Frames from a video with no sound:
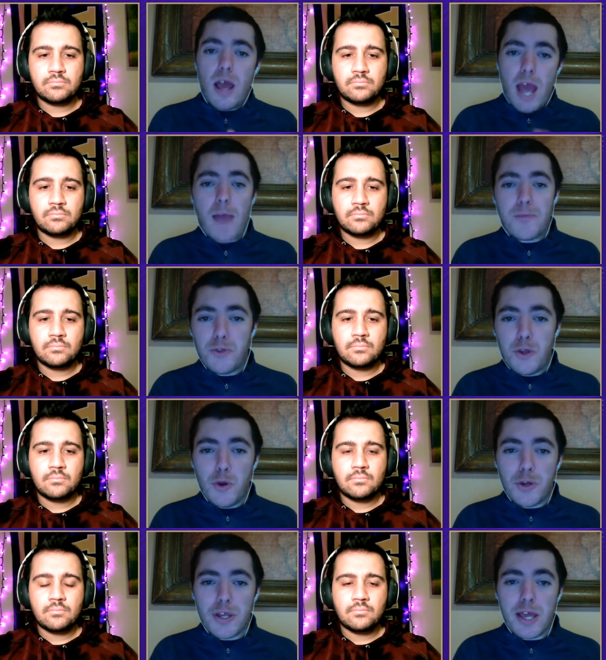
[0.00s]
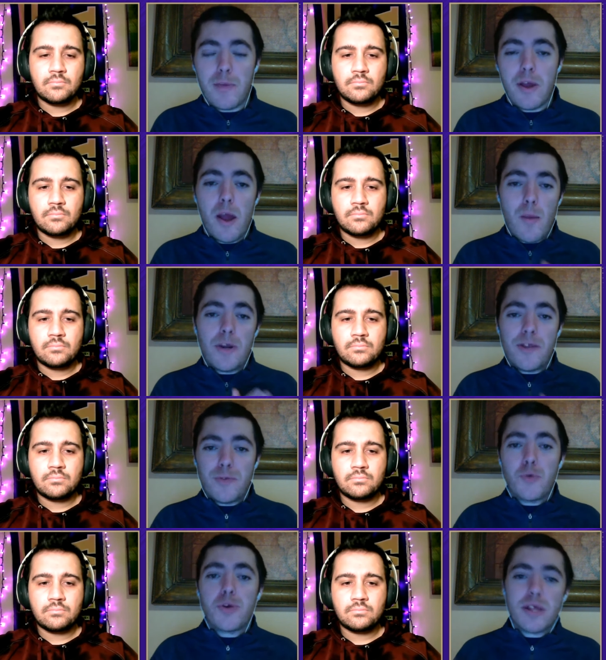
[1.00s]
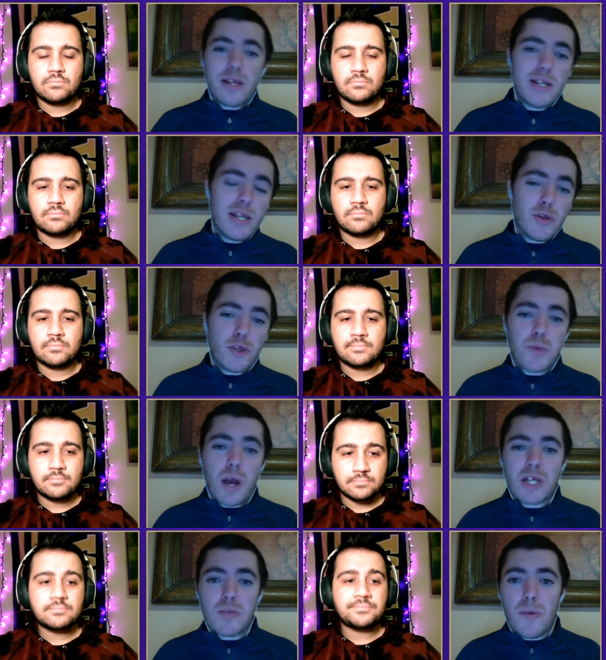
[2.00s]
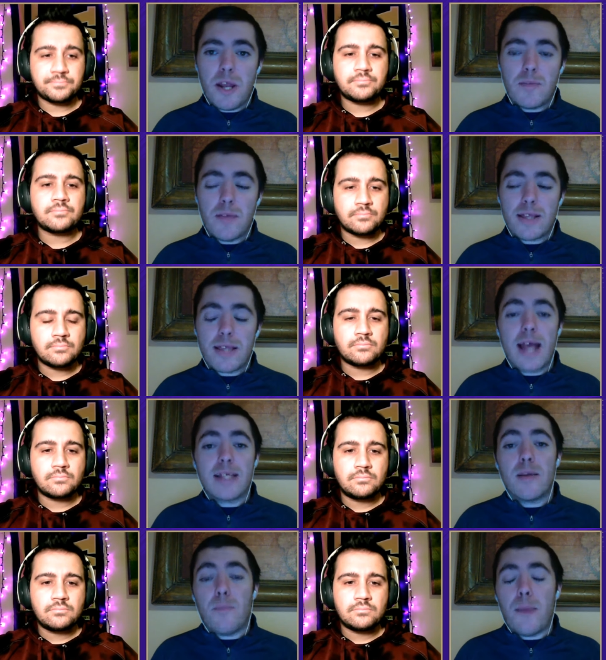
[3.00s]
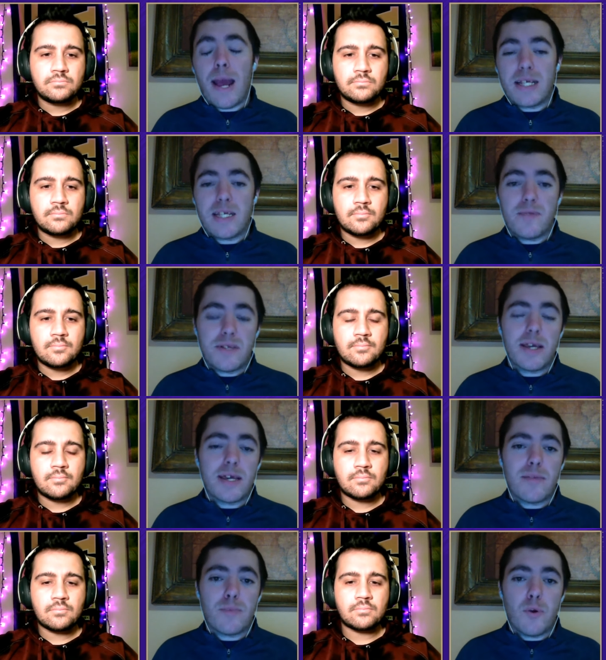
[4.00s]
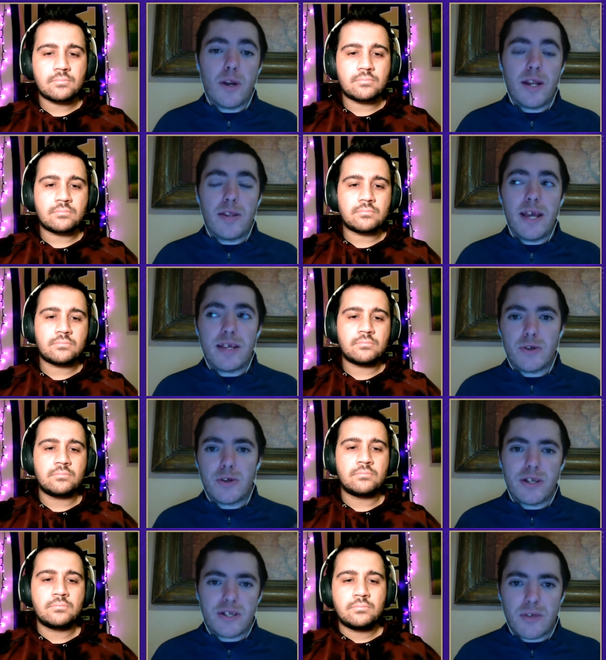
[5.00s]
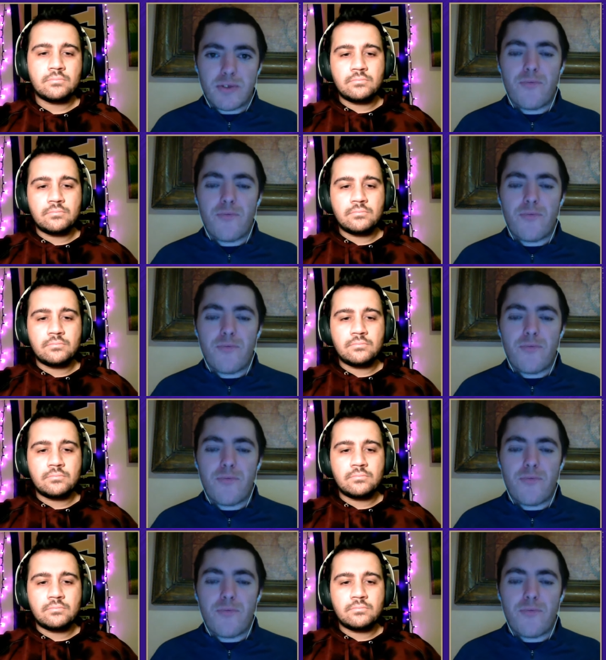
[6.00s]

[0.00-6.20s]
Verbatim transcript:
Speaker 1: after the Oregon game. But if you can continue this positive momentum, like, that's a massive sticking point. And yes, you're going to still have to